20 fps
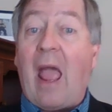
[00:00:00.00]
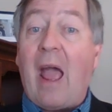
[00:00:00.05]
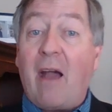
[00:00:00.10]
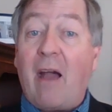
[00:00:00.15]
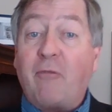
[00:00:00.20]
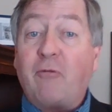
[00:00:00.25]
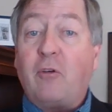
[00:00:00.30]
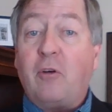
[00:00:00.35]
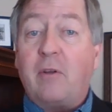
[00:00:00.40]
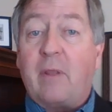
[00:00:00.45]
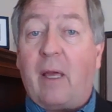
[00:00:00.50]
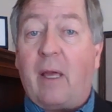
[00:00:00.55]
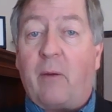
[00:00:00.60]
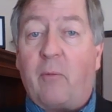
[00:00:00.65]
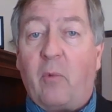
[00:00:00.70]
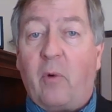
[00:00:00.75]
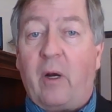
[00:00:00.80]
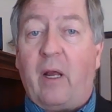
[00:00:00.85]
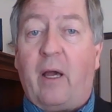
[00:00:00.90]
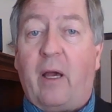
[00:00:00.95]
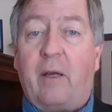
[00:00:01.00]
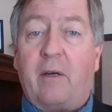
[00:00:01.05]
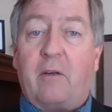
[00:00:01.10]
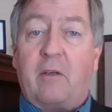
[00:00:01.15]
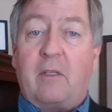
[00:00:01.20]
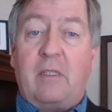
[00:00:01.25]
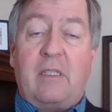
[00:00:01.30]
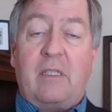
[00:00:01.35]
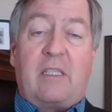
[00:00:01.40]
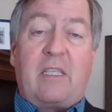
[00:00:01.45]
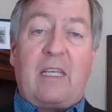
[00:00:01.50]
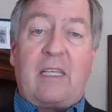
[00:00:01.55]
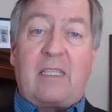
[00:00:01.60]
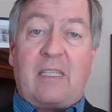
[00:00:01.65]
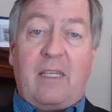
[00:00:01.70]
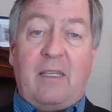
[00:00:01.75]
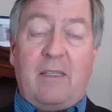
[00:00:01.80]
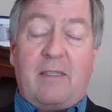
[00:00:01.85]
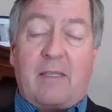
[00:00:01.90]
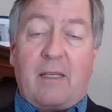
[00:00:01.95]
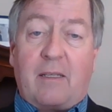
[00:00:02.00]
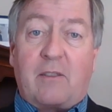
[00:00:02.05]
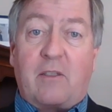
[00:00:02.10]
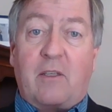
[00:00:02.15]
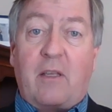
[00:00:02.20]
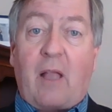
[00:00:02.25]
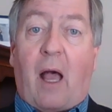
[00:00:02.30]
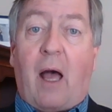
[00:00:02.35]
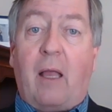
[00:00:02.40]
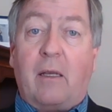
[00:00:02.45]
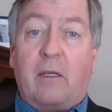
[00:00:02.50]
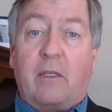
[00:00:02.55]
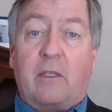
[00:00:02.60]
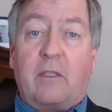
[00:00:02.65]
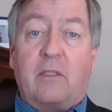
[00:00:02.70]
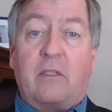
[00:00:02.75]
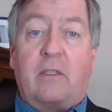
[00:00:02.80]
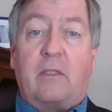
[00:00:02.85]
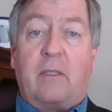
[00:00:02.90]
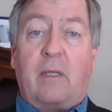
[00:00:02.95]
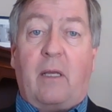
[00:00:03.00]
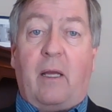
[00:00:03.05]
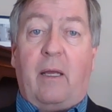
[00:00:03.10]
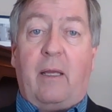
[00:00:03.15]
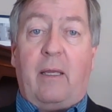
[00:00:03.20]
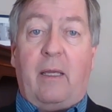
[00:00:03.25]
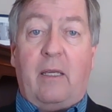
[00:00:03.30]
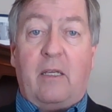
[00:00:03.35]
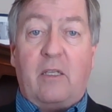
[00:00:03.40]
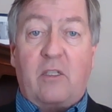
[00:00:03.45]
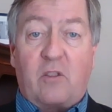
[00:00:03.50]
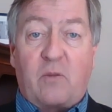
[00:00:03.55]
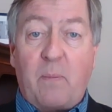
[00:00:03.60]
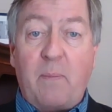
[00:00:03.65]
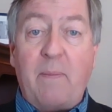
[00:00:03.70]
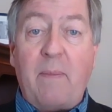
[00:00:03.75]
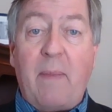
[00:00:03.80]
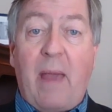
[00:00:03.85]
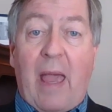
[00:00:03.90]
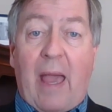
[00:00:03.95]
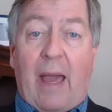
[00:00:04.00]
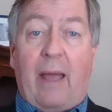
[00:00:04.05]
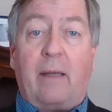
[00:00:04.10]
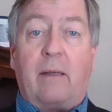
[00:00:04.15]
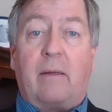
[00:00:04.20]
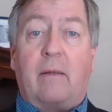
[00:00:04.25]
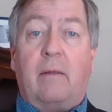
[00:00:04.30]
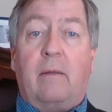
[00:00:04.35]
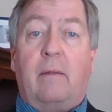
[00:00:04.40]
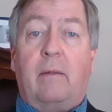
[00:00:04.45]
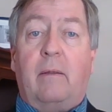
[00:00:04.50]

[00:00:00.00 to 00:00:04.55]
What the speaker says: after that $166 is met,